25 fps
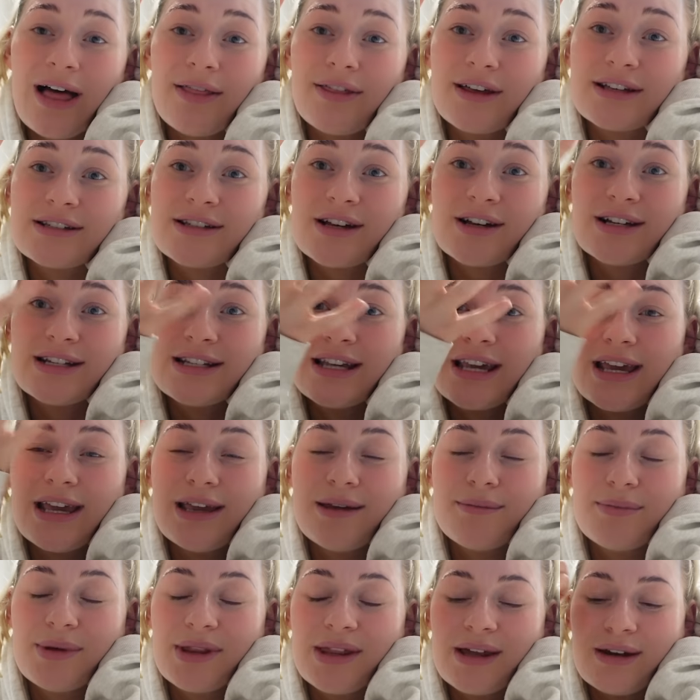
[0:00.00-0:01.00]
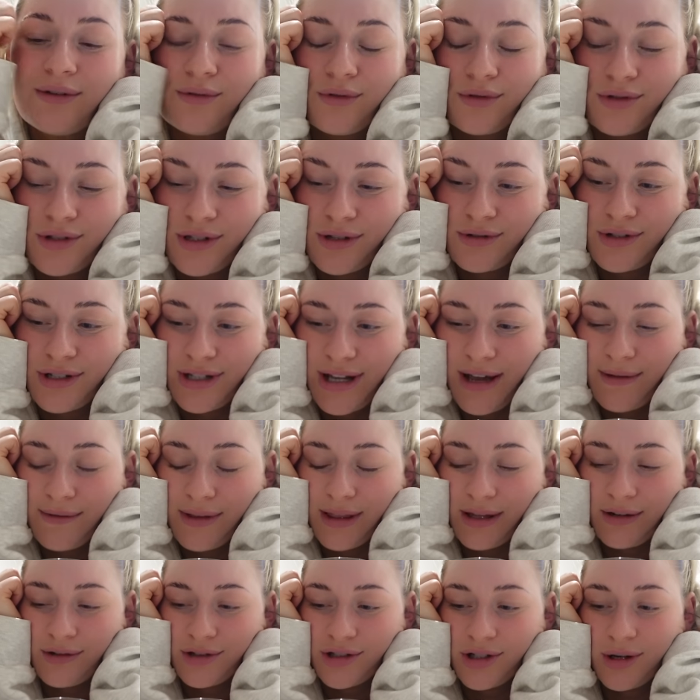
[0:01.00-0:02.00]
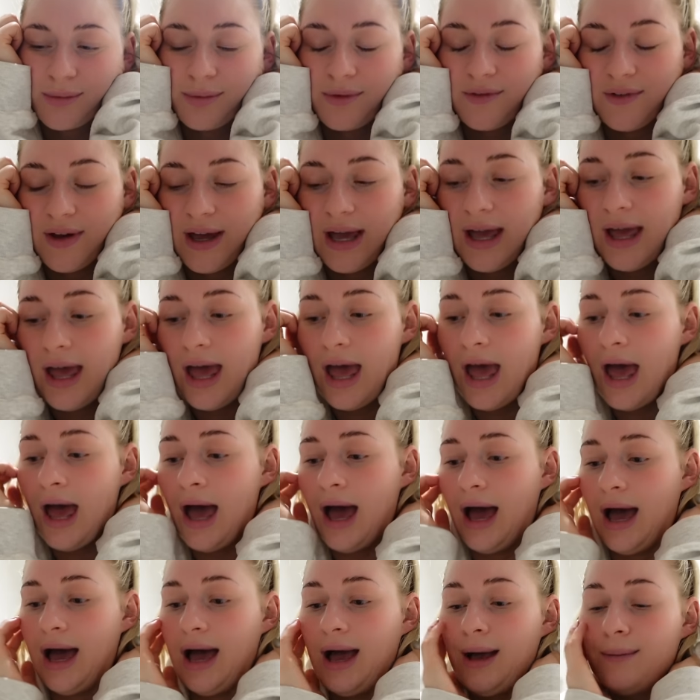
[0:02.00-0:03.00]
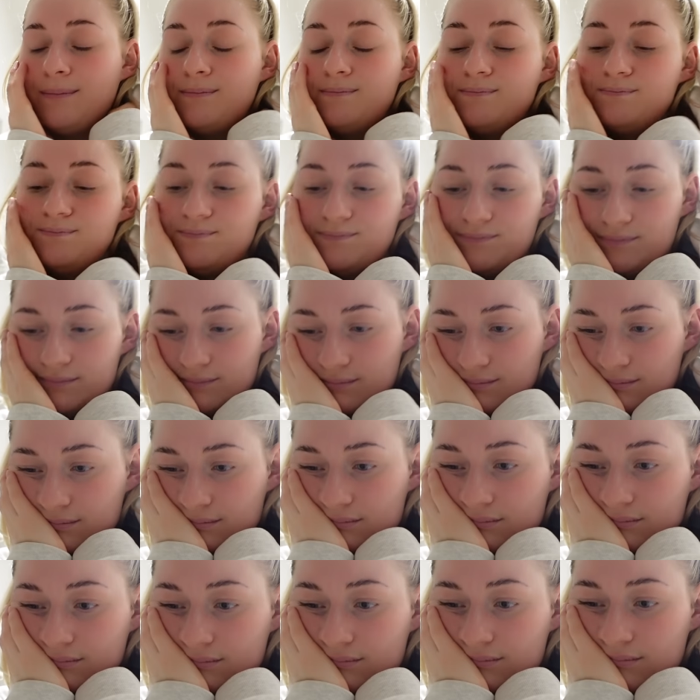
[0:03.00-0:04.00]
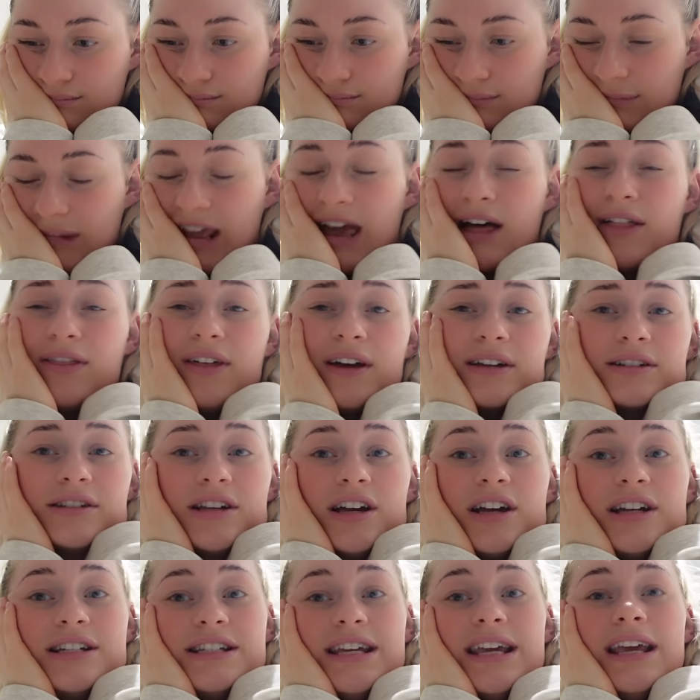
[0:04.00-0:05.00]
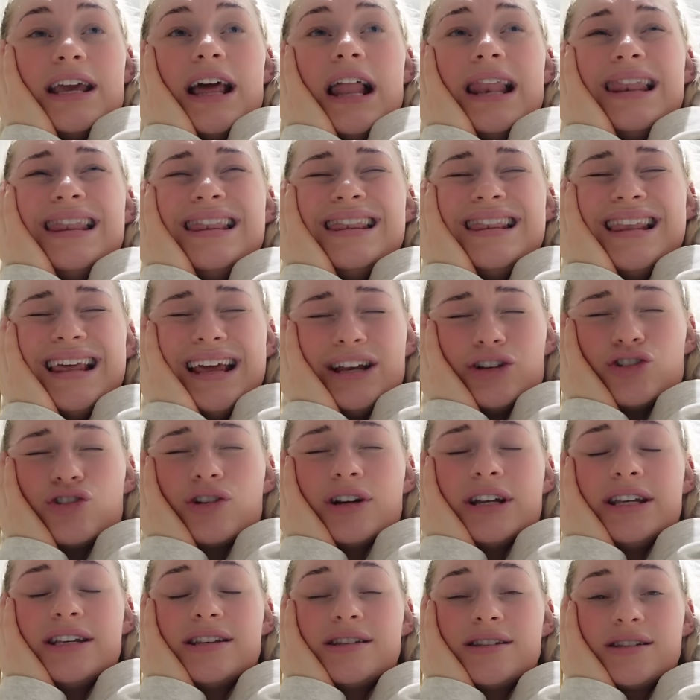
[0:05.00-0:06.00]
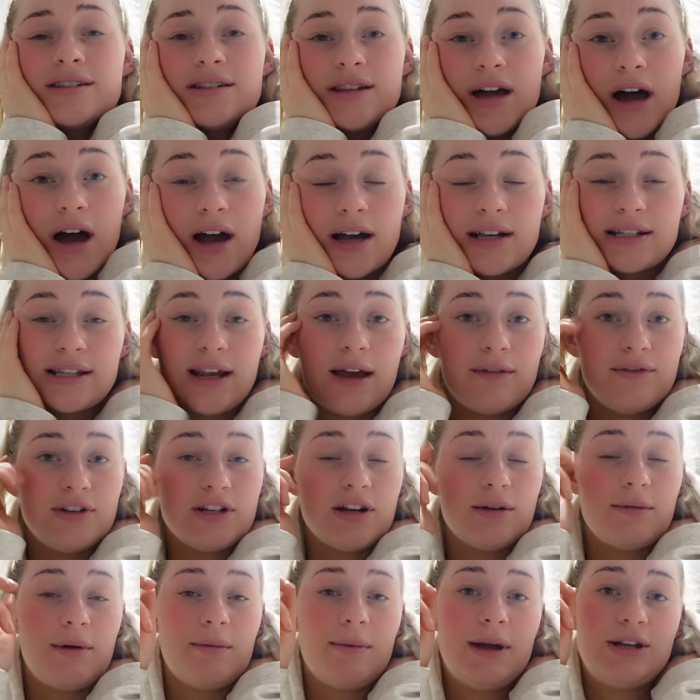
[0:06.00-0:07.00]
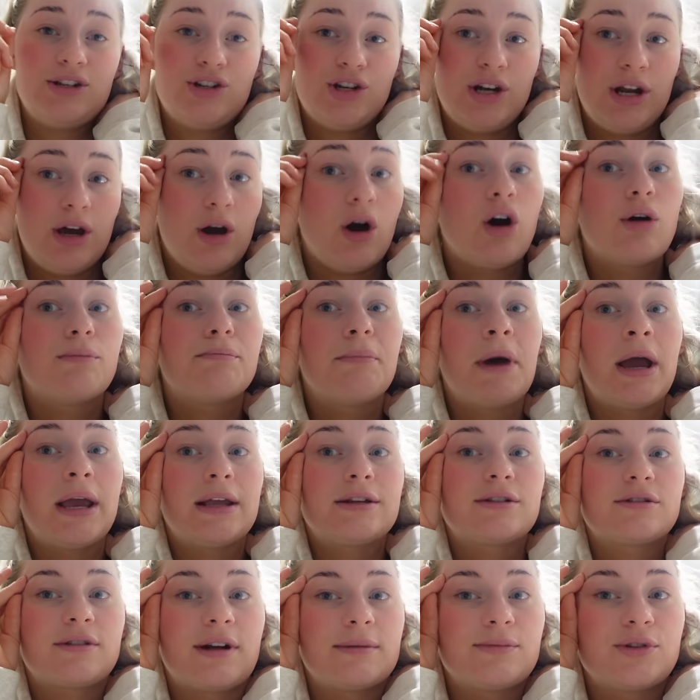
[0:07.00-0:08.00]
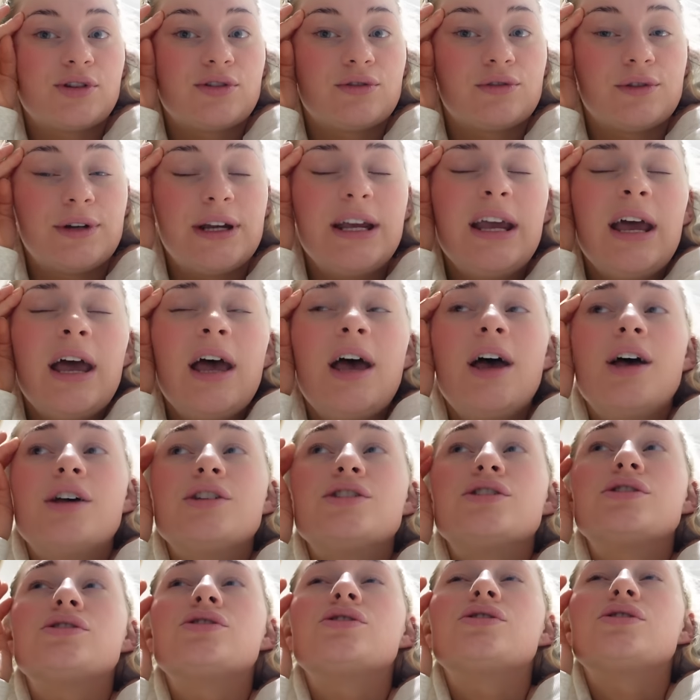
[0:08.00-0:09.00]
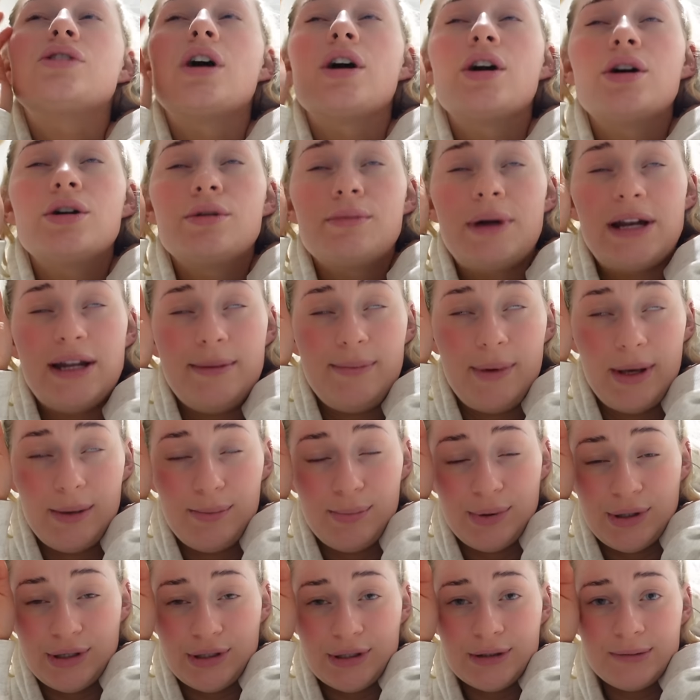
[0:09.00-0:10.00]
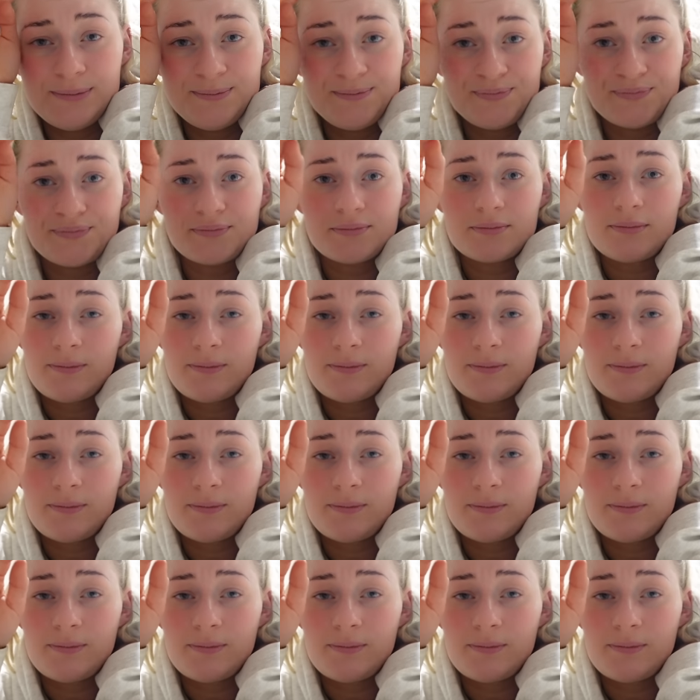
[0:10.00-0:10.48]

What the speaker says: health anxiety, but then also just everything on top of it. Health anxiety literally sucks. Every time I mention it on my Instagram story, so many people